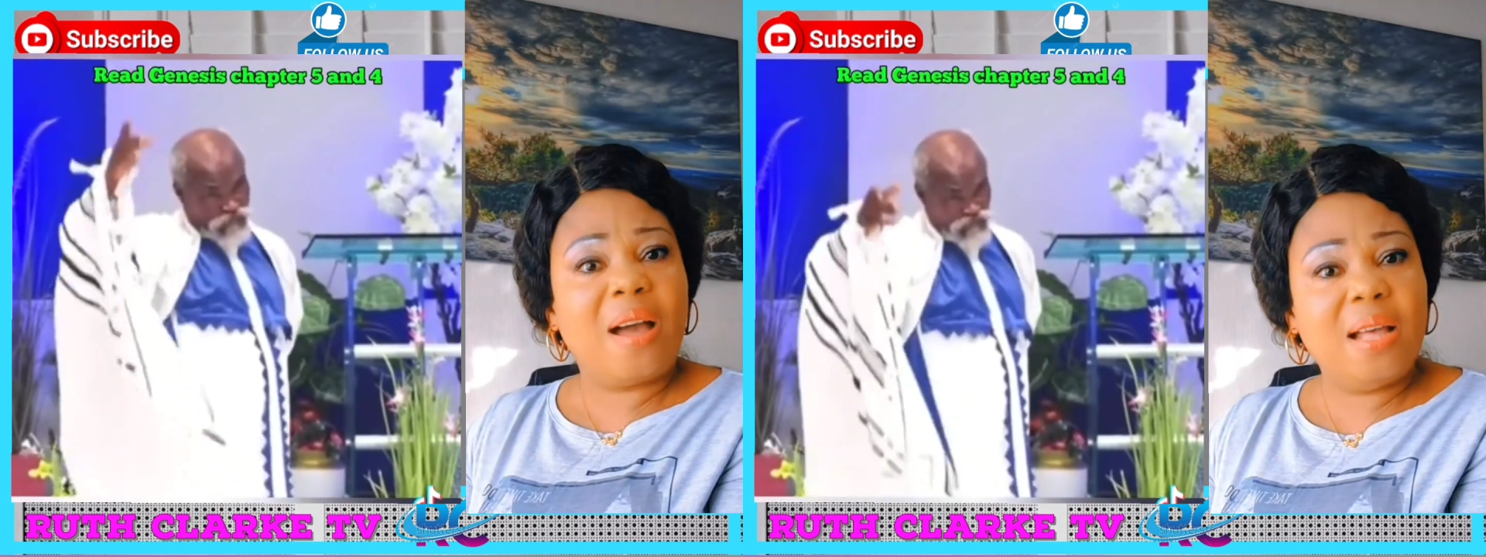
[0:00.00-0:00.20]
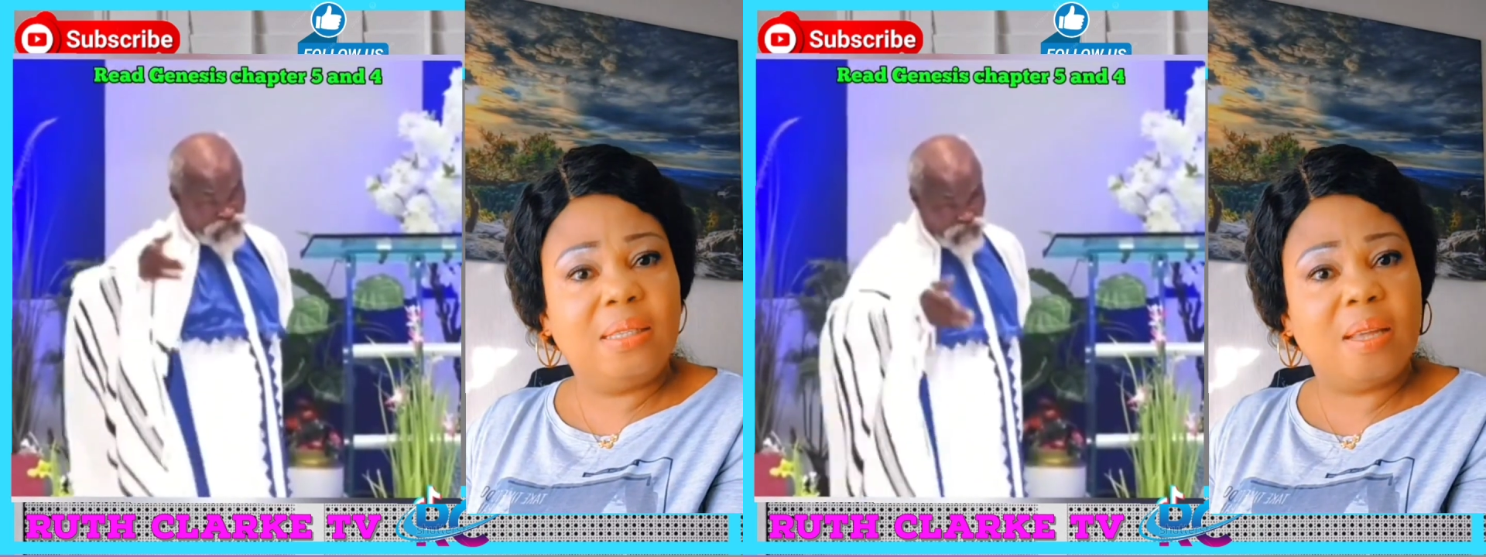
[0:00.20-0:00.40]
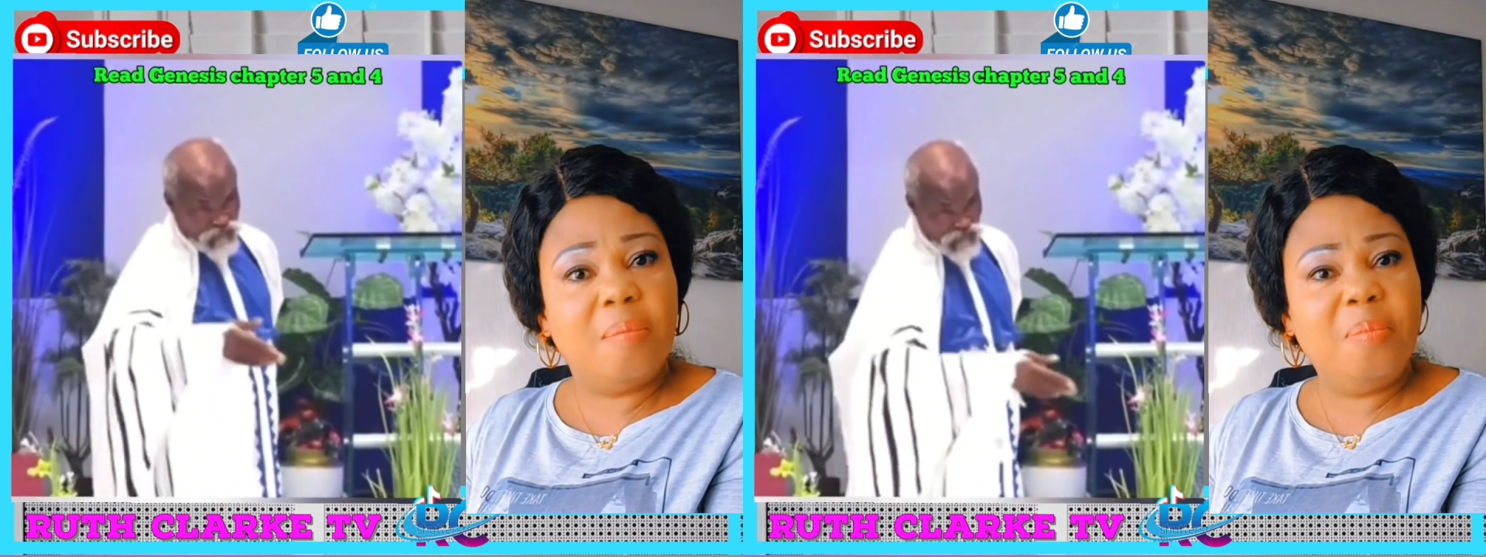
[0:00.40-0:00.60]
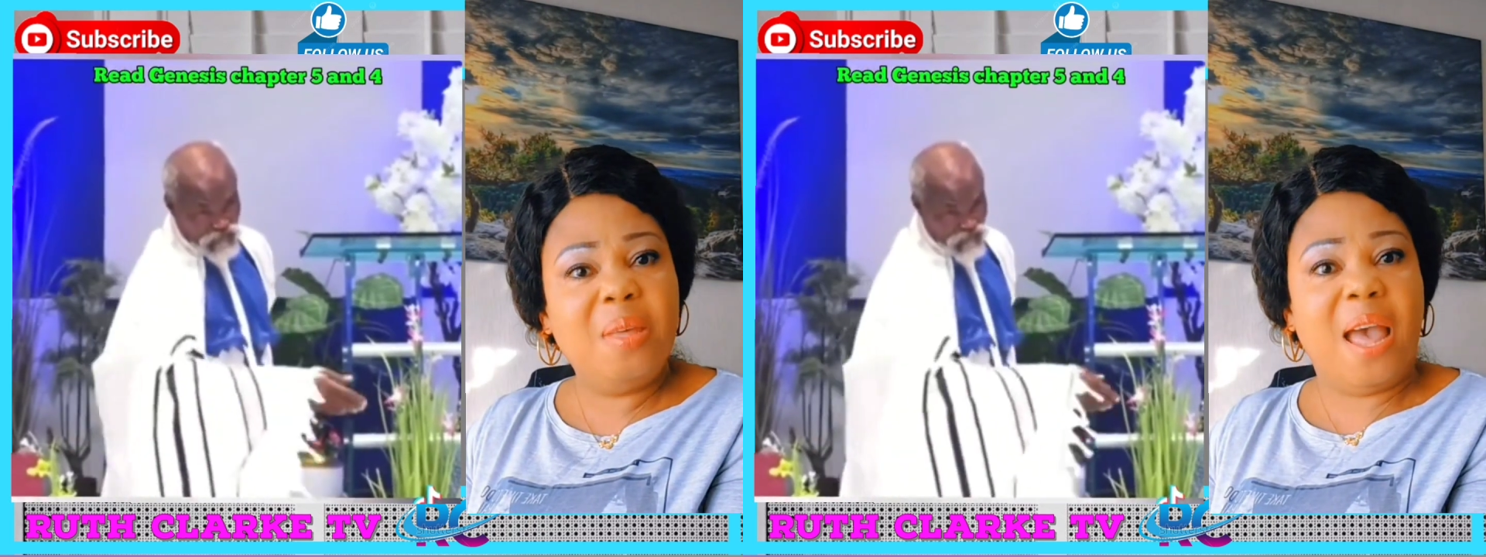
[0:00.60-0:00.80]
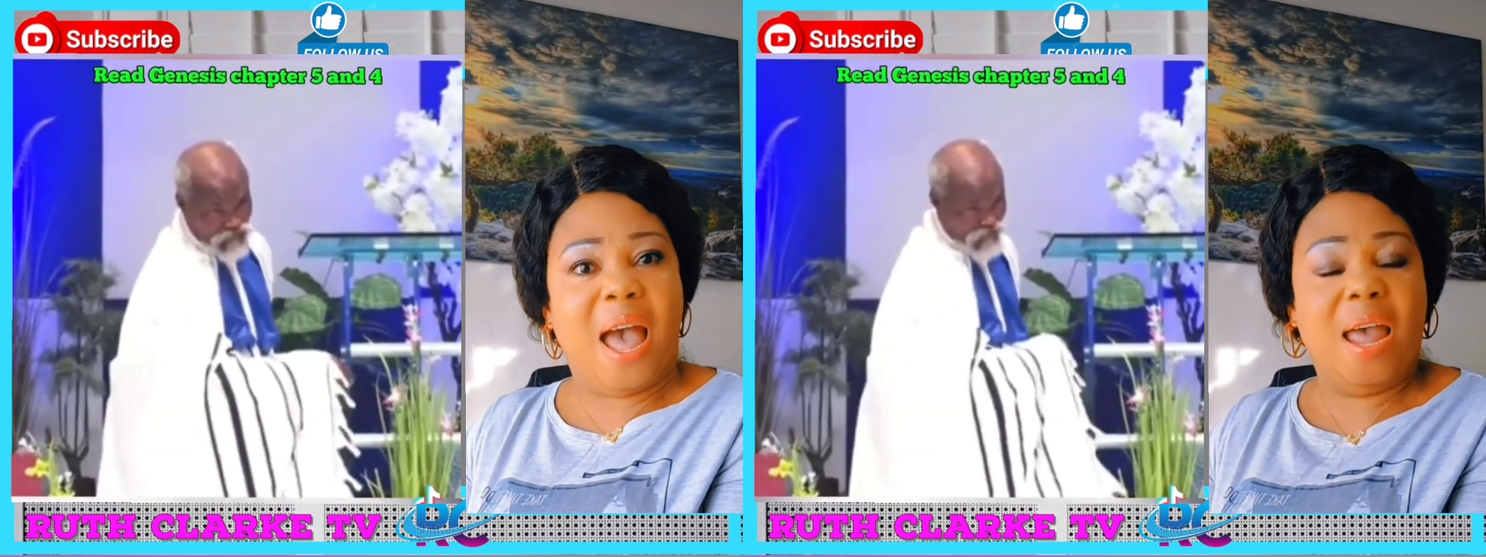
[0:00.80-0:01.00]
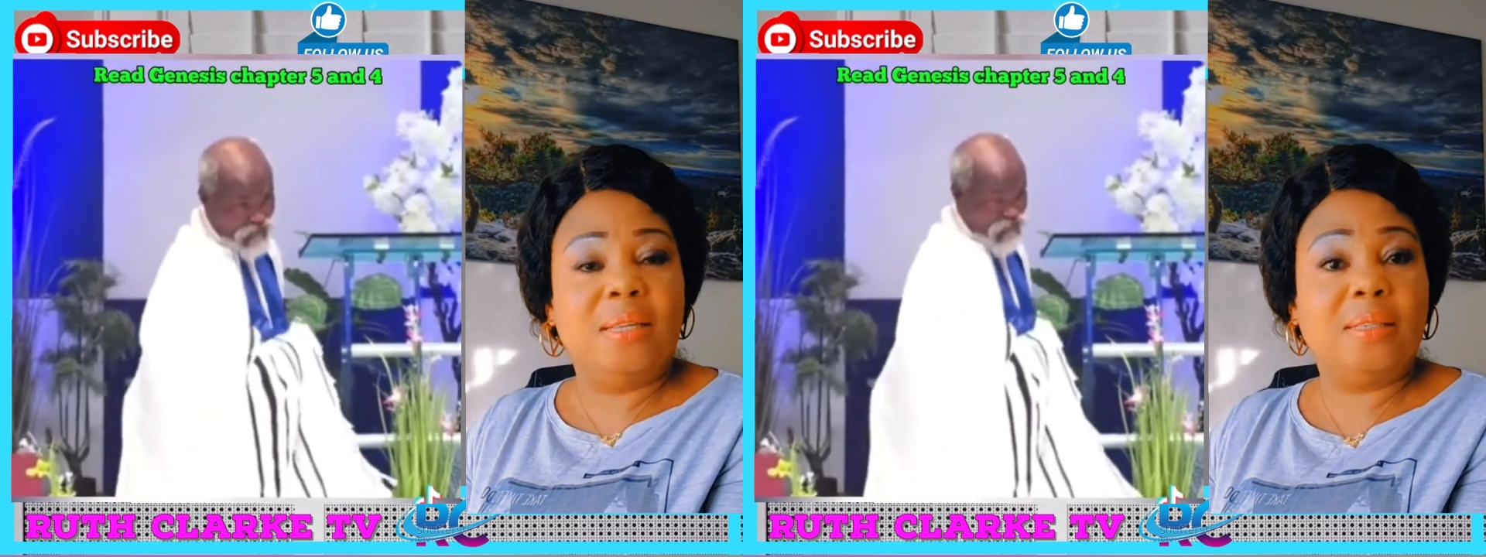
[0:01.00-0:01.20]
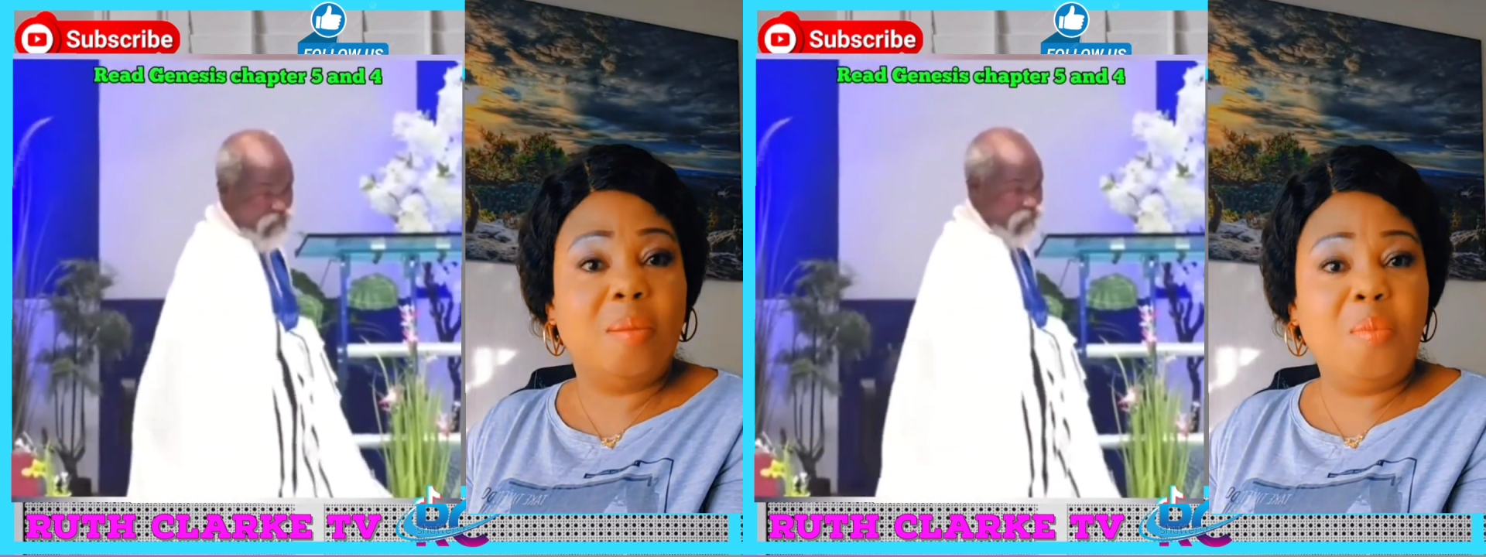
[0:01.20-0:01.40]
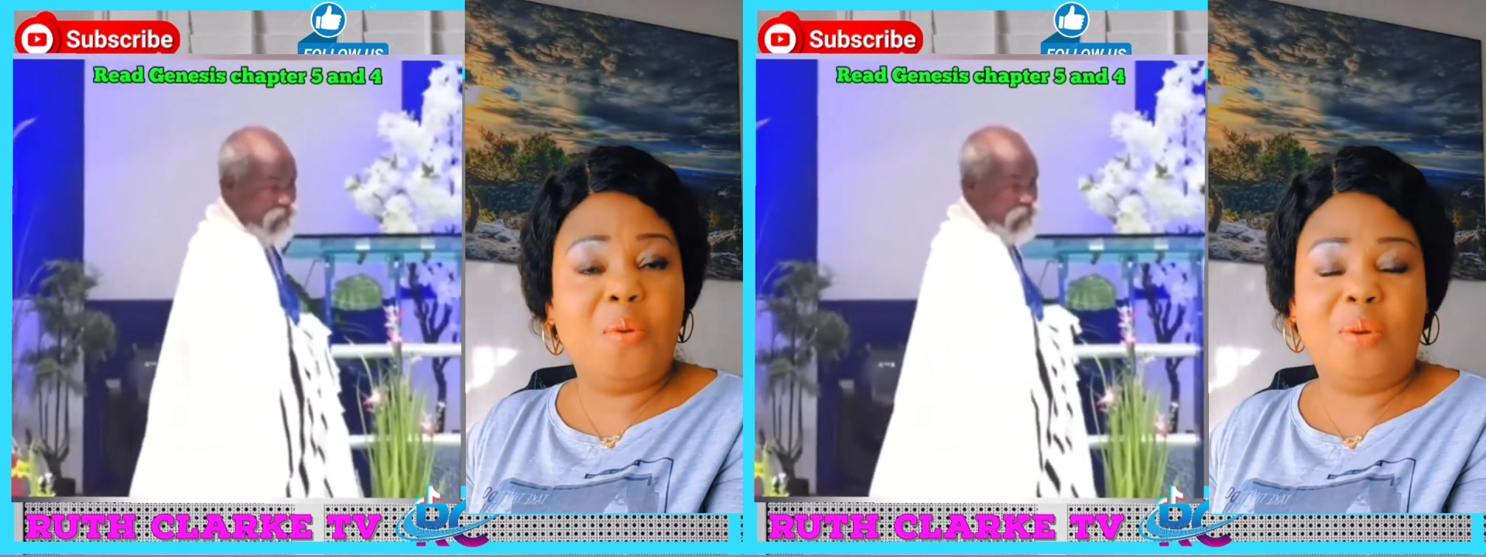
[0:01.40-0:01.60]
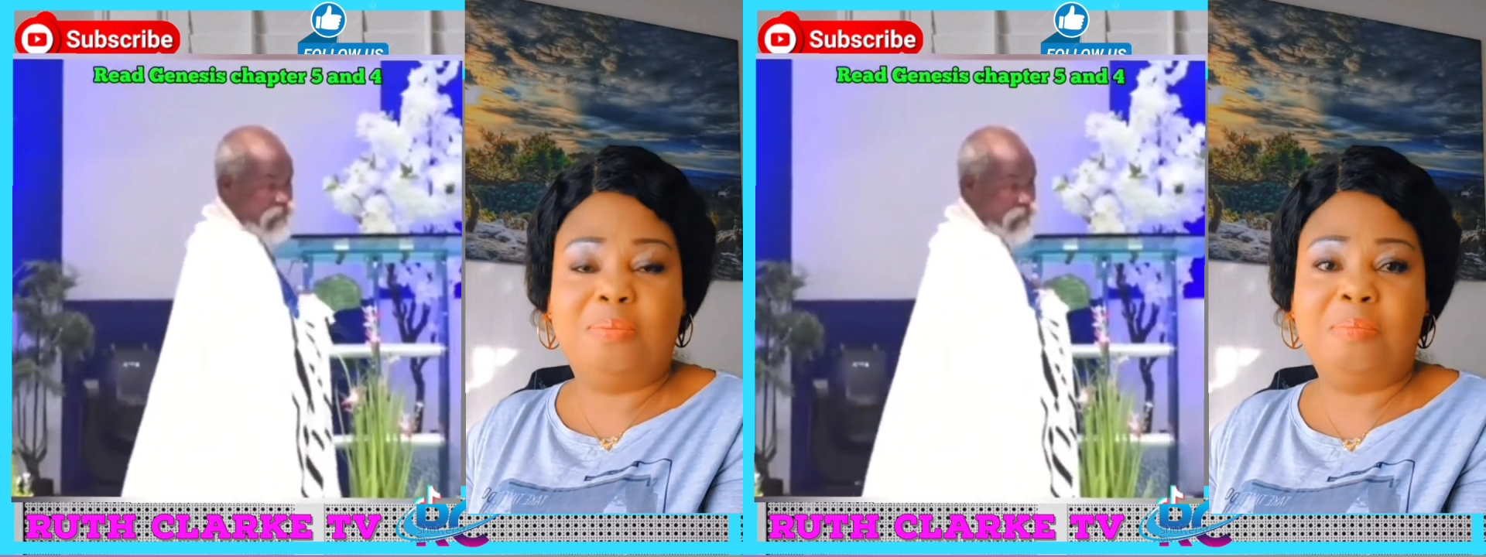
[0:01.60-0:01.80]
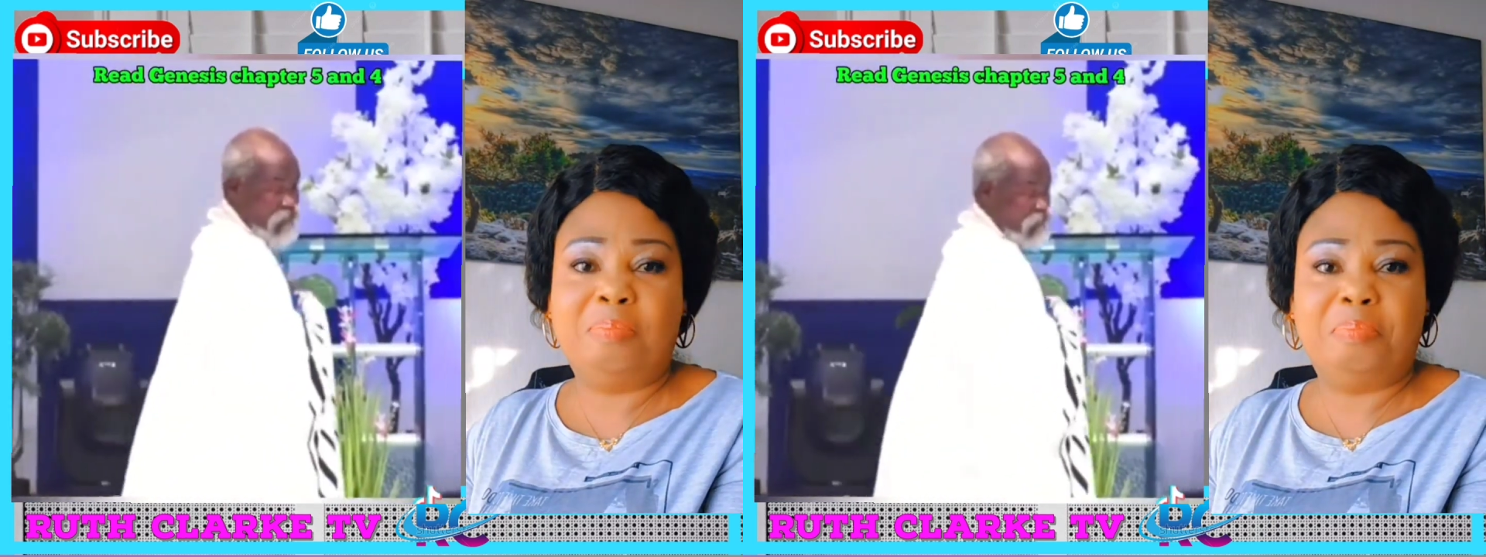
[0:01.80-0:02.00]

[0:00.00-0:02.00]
So after he murdered his